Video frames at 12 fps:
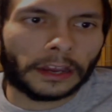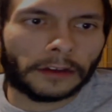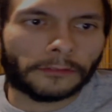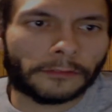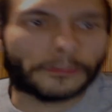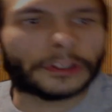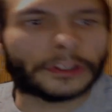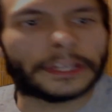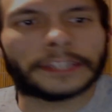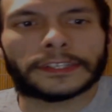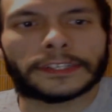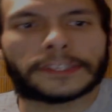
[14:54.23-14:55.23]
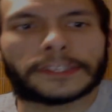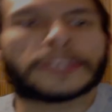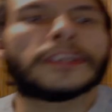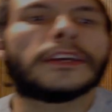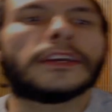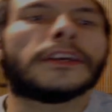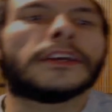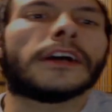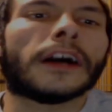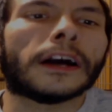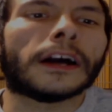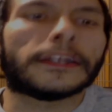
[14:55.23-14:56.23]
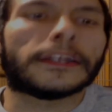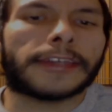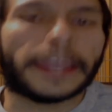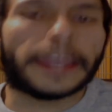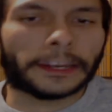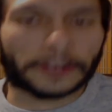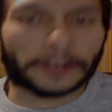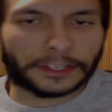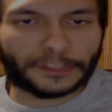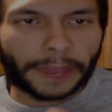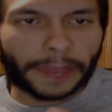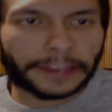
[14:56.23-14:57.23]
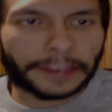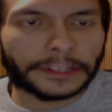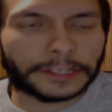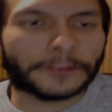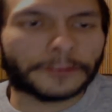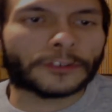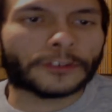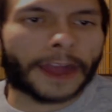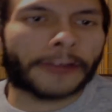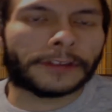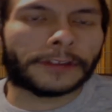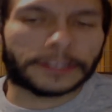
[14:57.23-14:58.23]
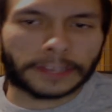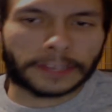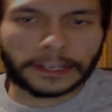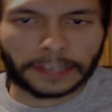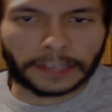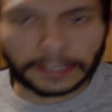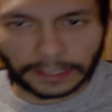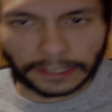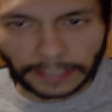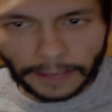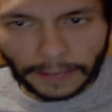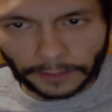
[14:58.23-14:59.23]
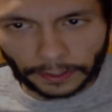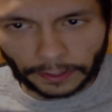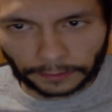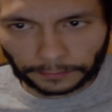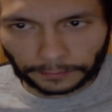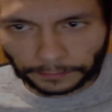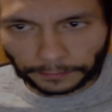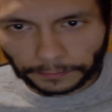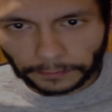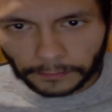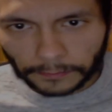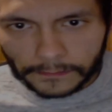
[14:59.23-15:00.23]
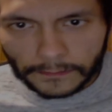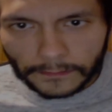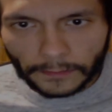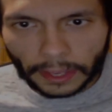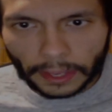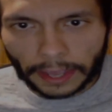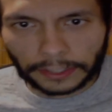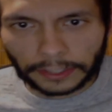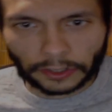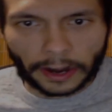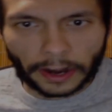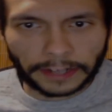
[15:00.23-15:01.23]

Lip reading: really just taken on a speculative ground as a given, and trying